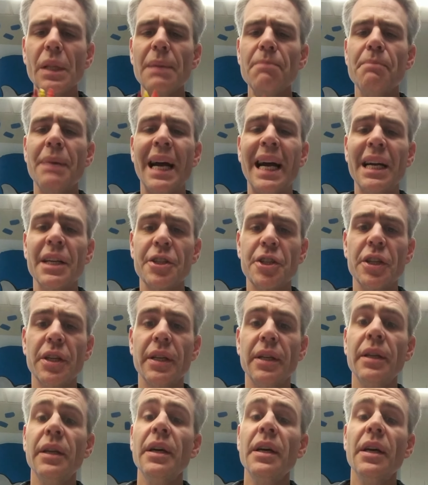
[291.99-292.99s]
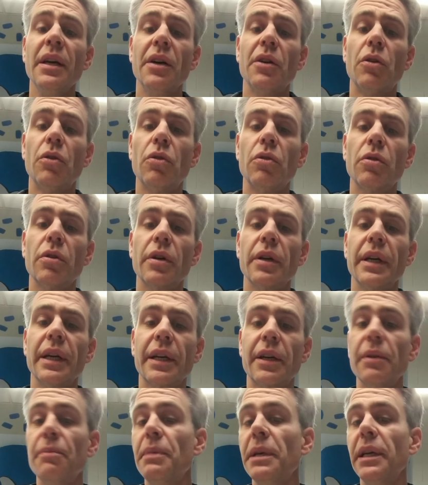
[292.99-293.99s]
passion, or it
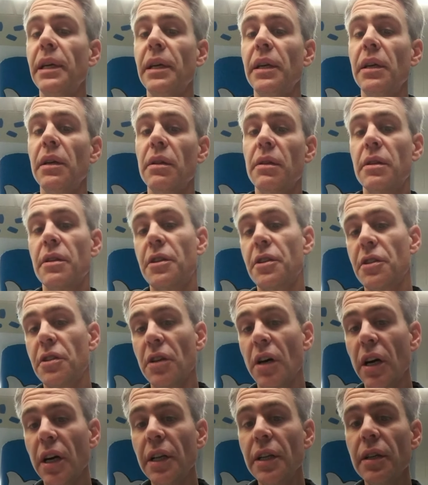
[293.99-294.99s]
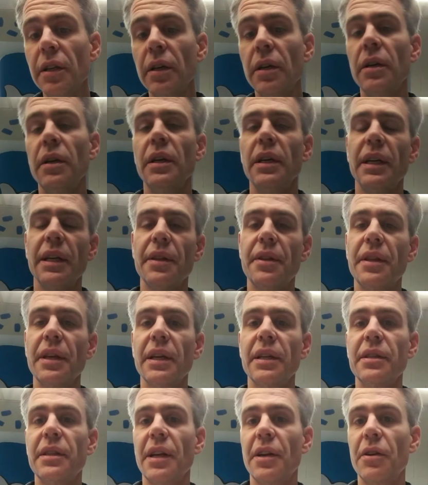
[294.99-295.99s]
could be the sun. and
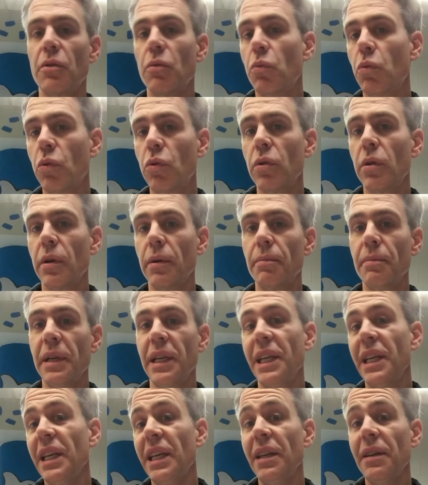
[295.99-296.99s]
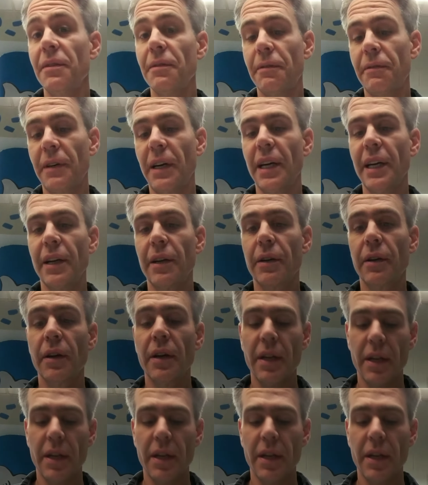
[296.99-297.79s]
things that are warm, heat, fire.